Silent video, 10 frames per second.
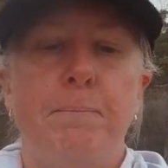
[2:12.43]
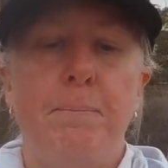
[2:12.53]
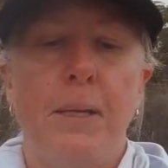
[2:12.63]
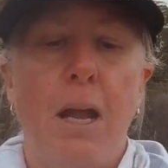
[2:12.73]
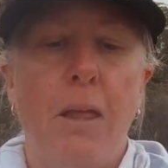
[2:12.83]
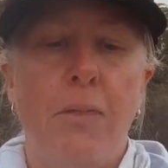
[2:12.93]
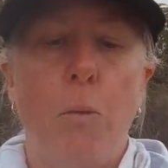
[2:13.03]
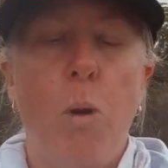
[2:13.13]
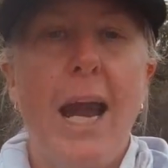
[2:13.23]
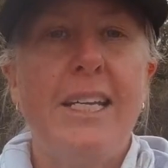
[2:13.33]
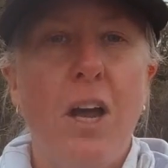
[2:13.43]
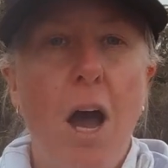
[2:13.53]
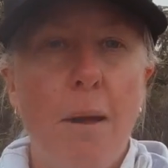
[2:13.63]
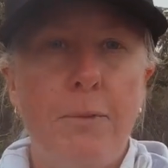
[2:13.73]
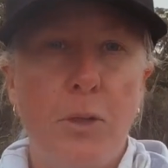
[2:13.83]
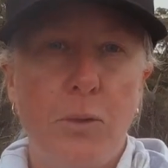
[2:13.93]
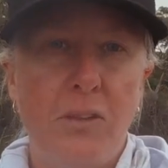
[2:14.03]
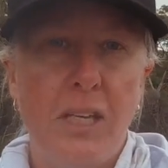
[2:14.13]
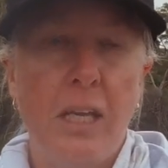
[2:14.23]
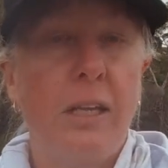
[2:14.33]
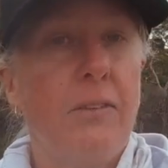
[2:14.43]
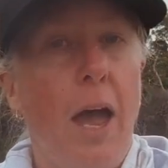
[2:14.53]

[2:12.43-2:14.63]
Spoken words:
But the weight I'm using is